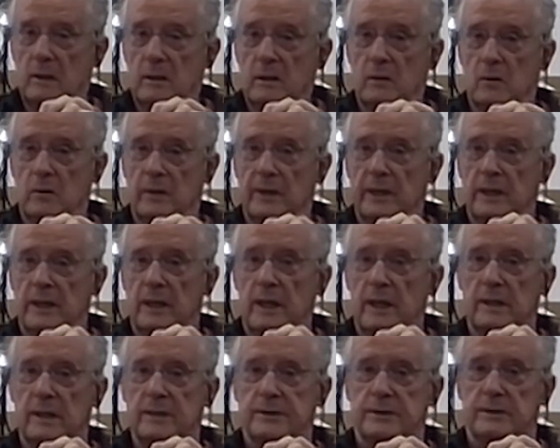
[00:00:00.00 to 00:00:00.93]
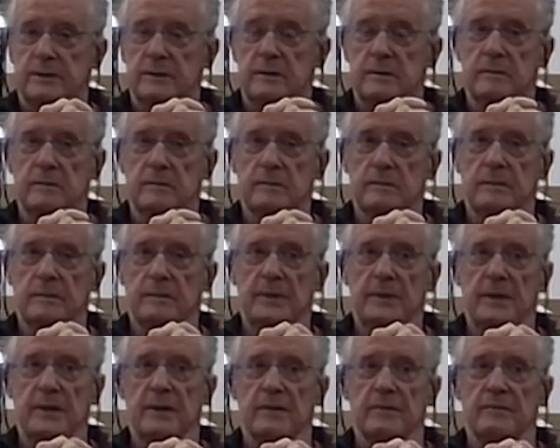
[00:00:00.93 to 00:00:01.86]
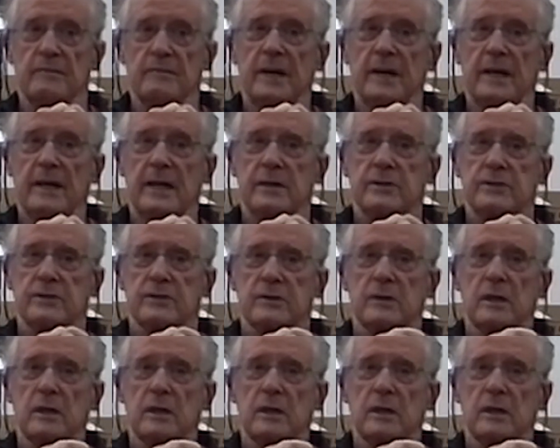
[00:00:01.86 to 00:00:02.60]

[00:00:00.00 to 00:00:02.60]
who went on to be the manager